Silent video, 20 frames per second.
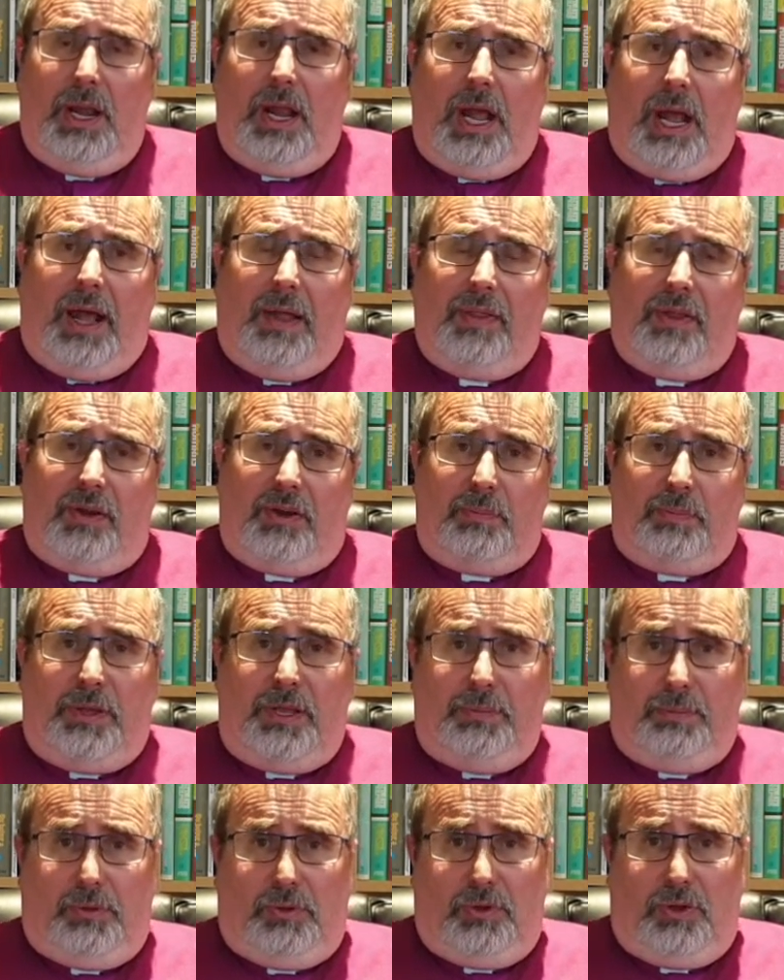And there are
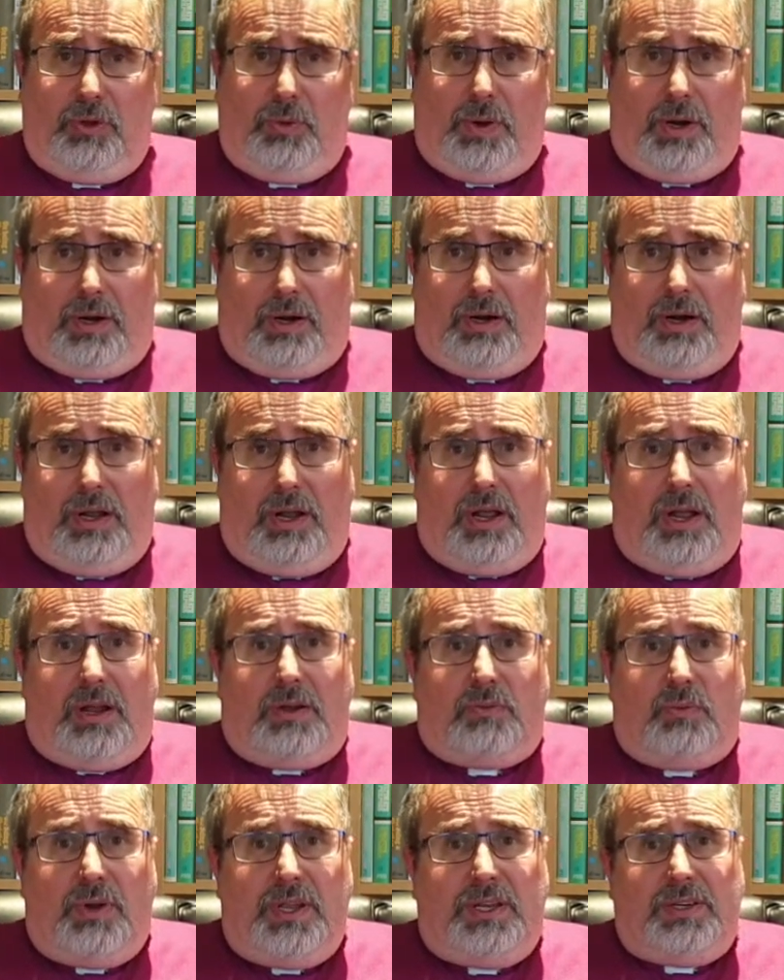people who are
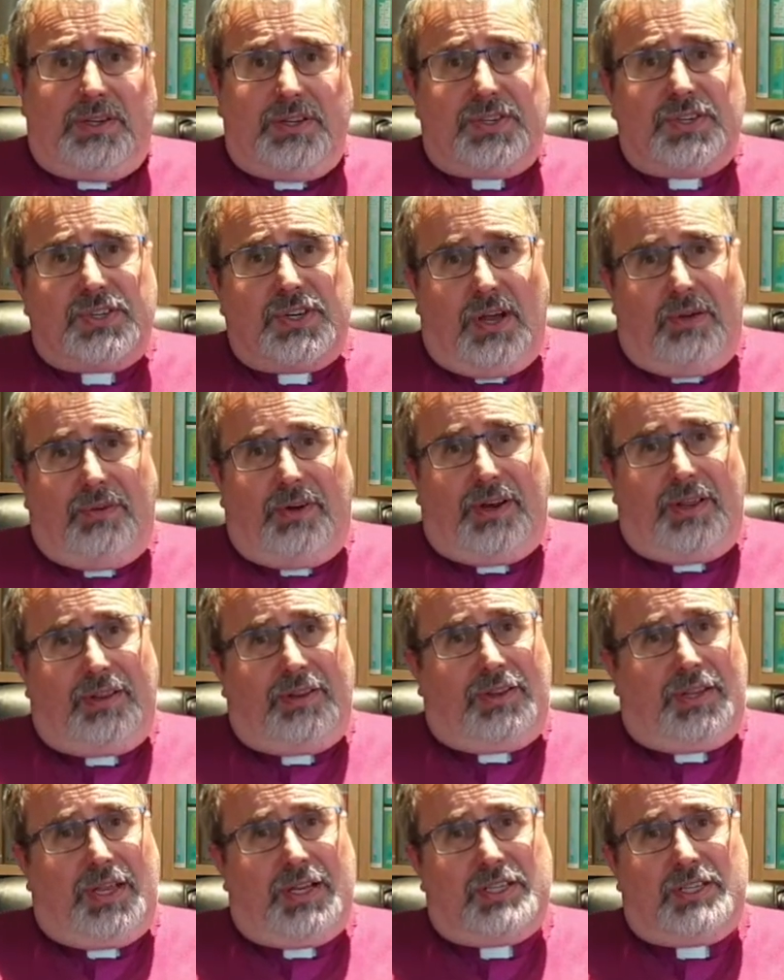rediscovering
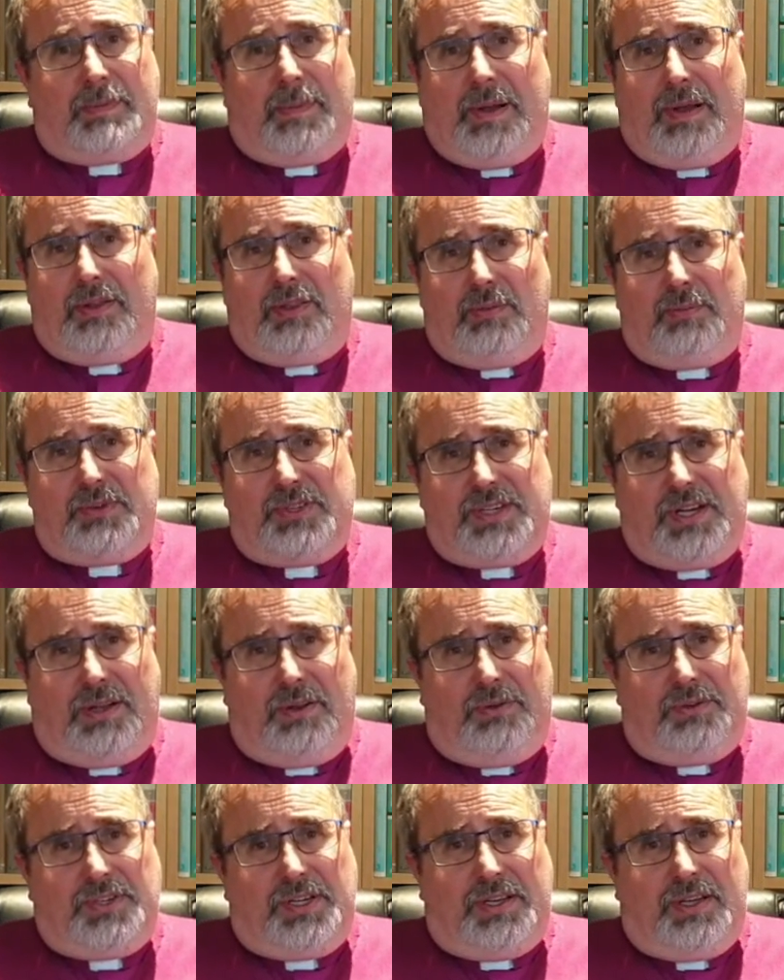things about
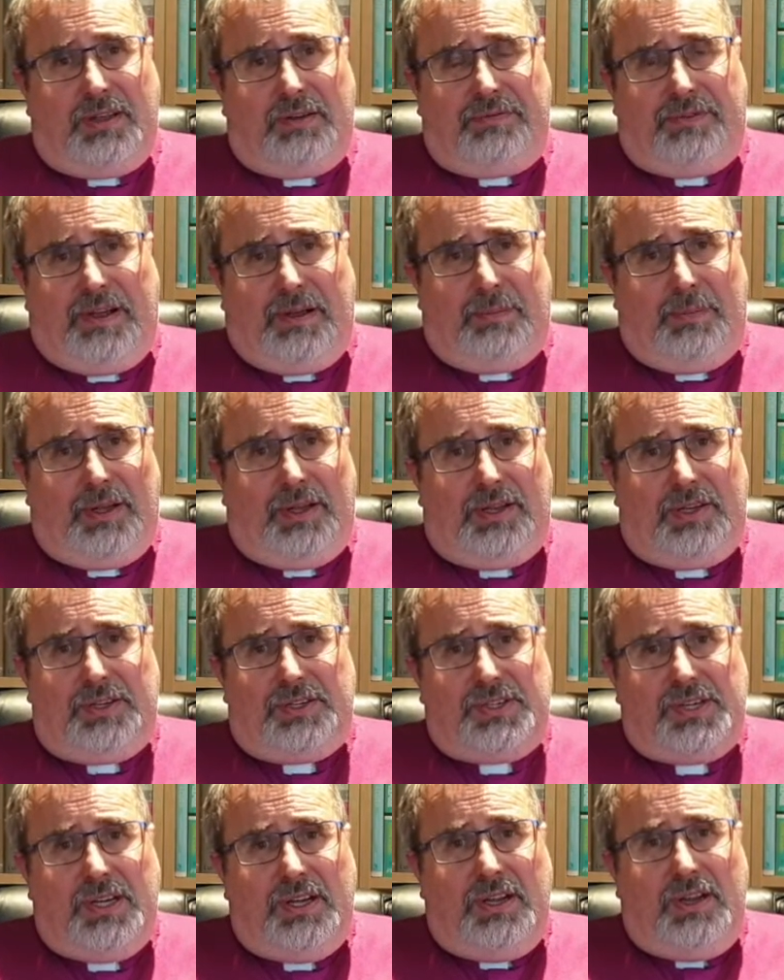themselves and their
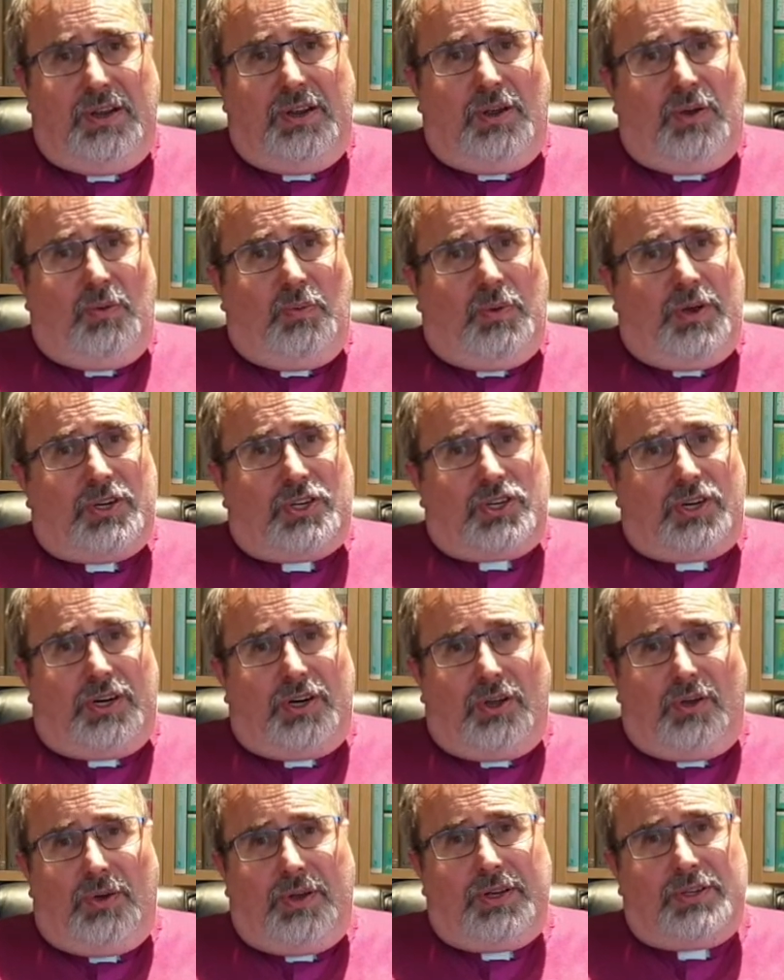families, which are
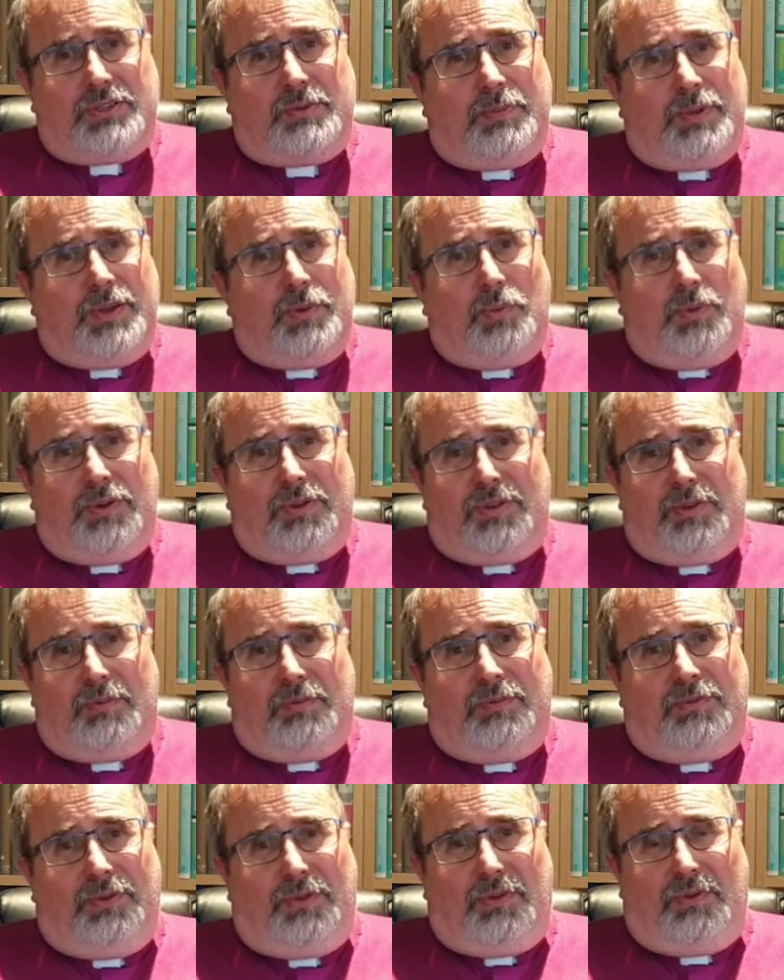going to be with them
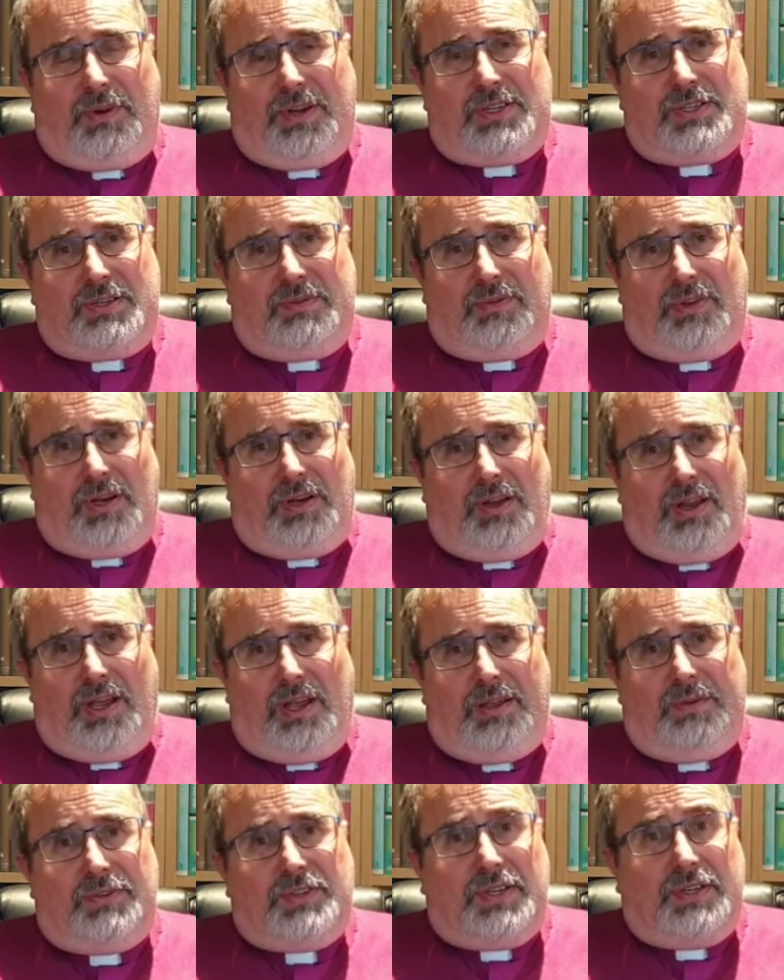for the rest of their
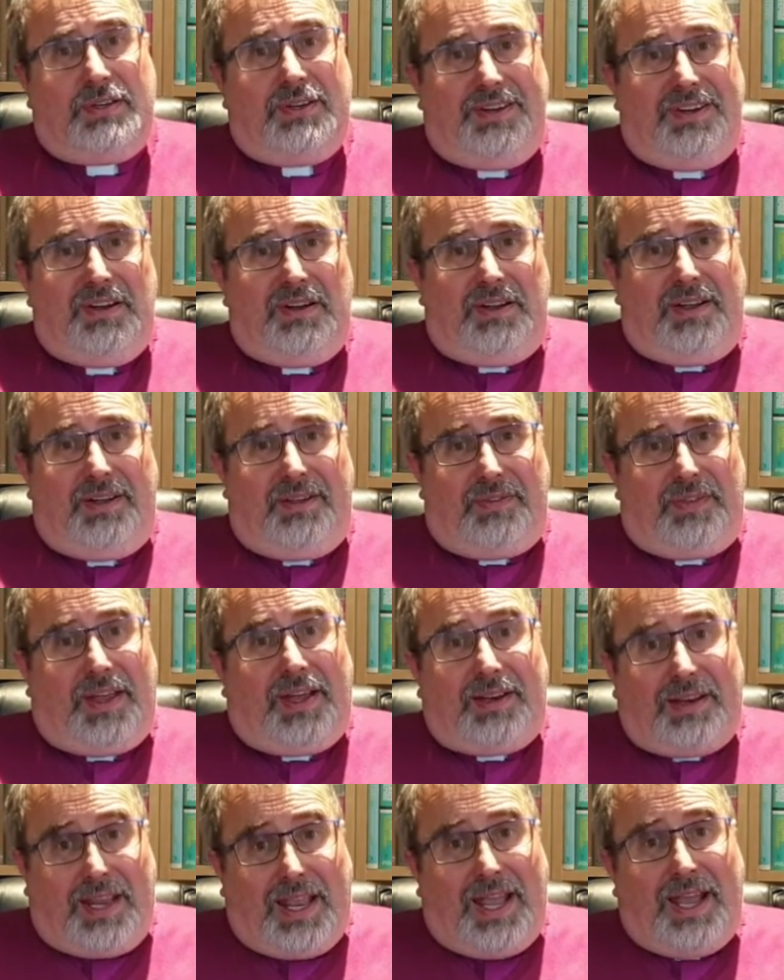lives. And
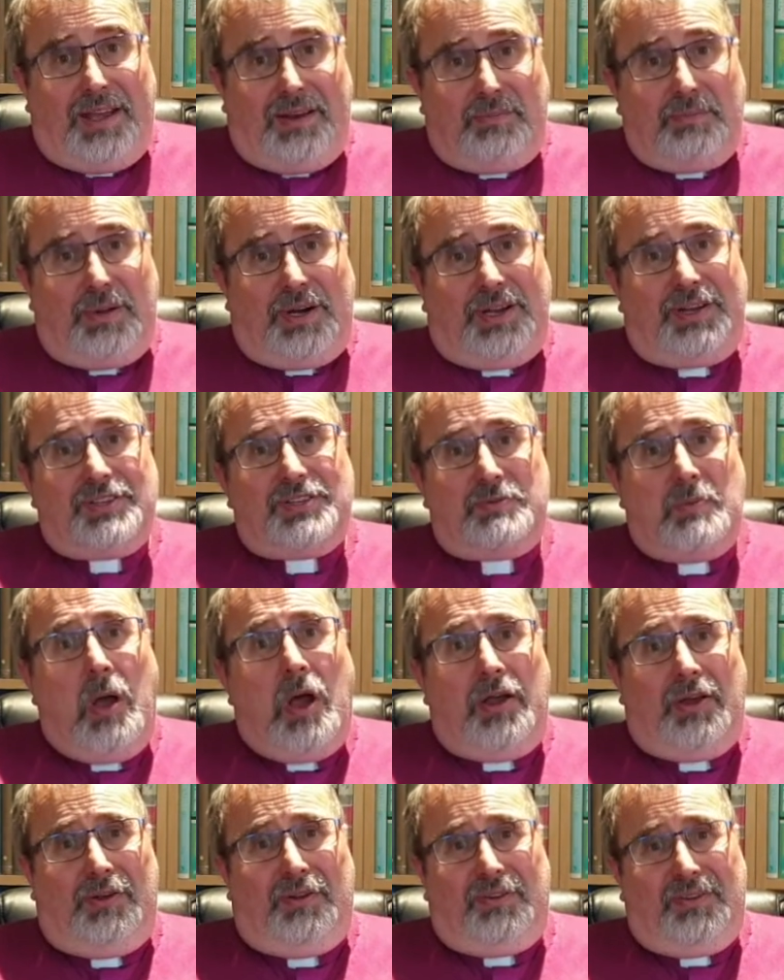that can bring a
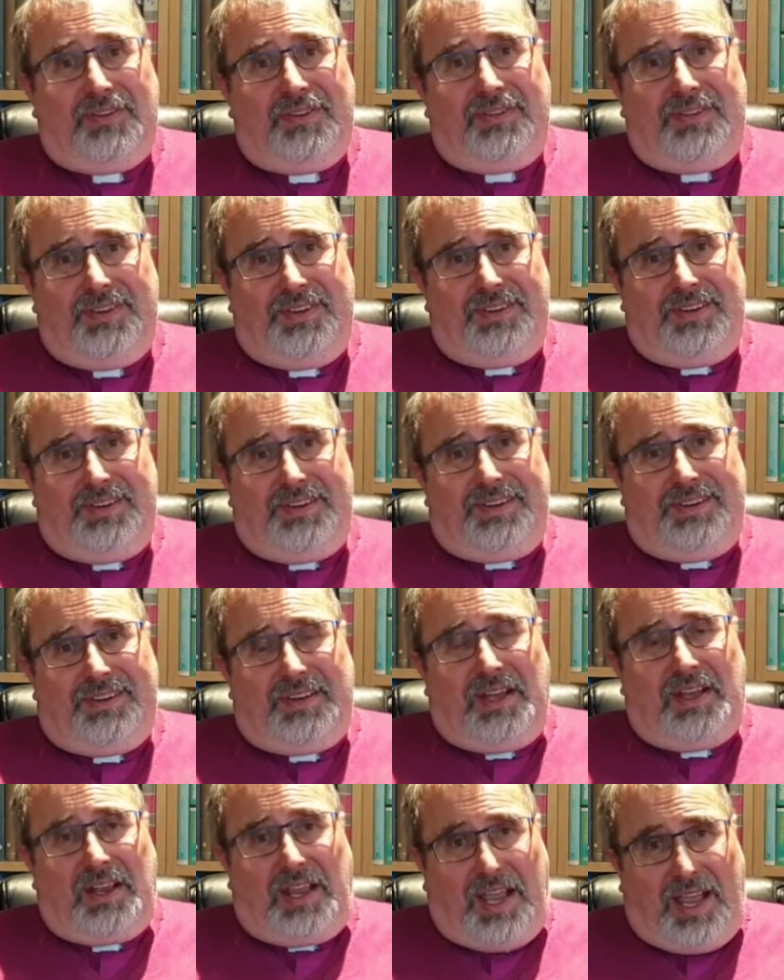smile.
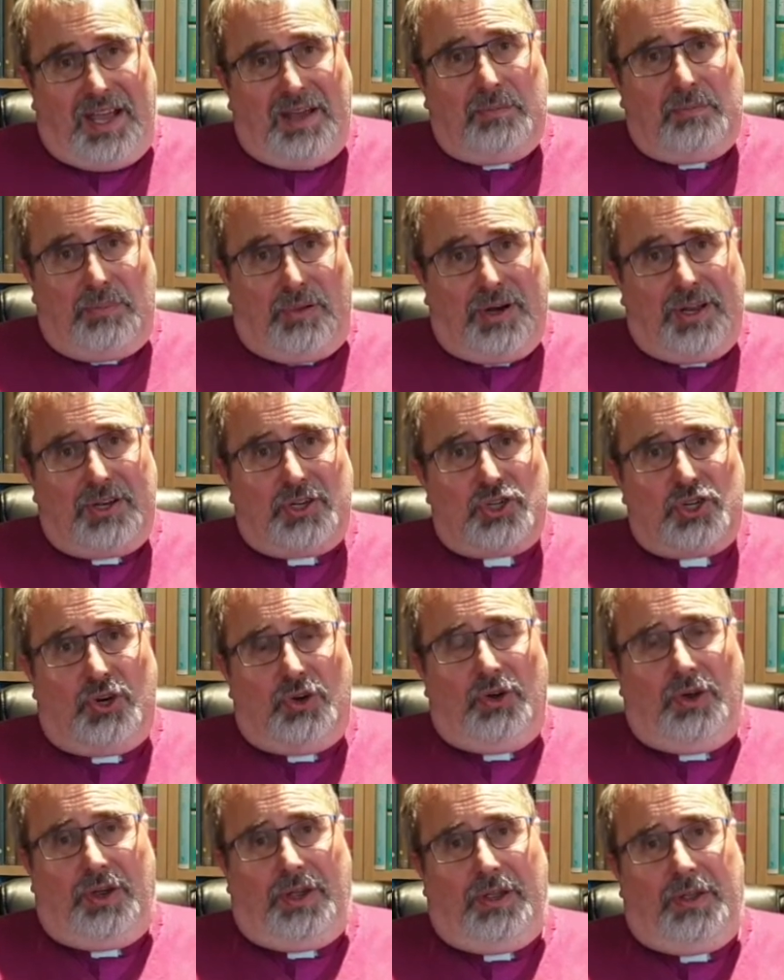That can bring
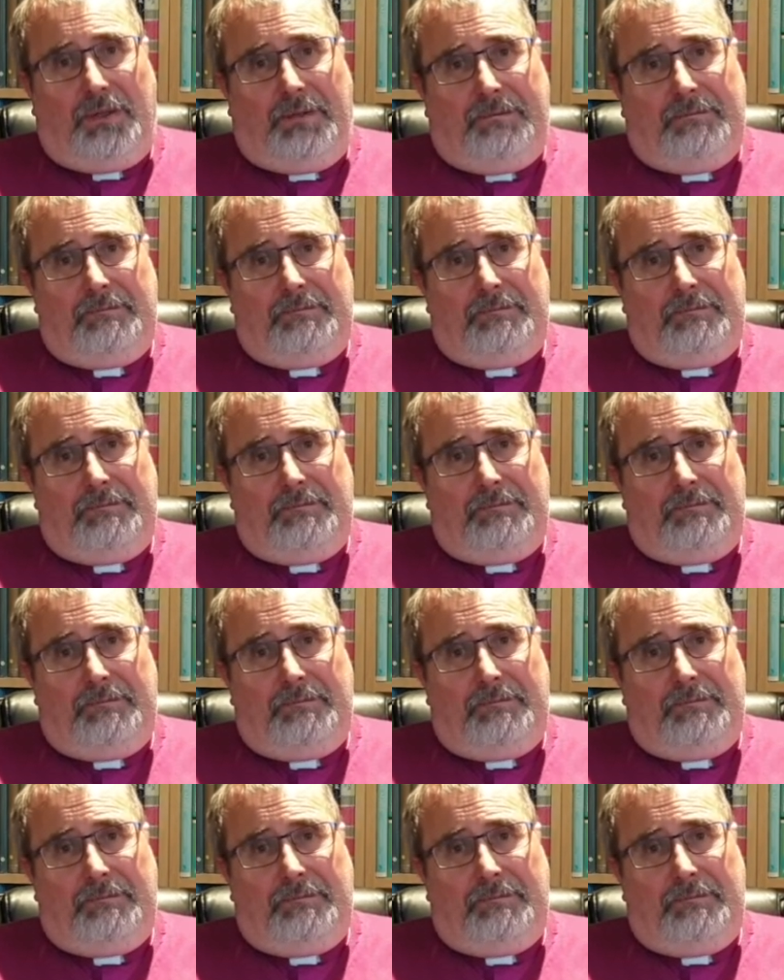joy.